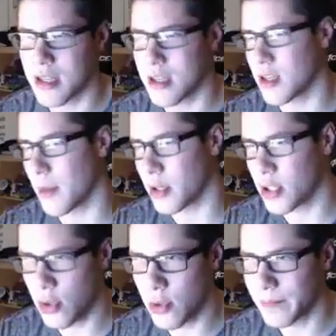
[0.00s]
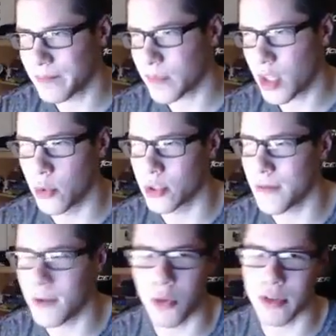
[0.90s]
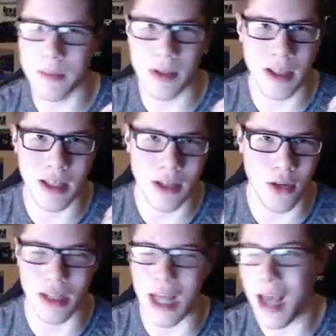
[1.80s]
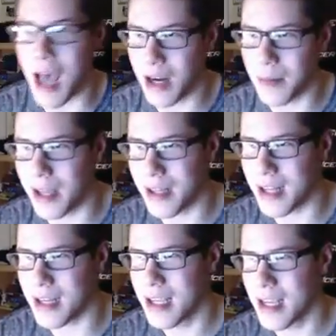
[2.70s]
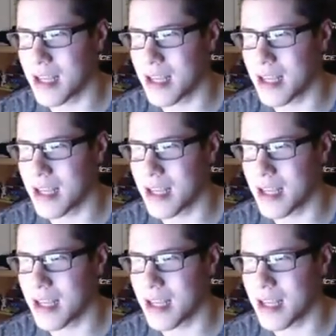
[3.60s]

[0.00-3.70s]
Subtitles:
Number two, will difficulty be, you know, a lot higher by then?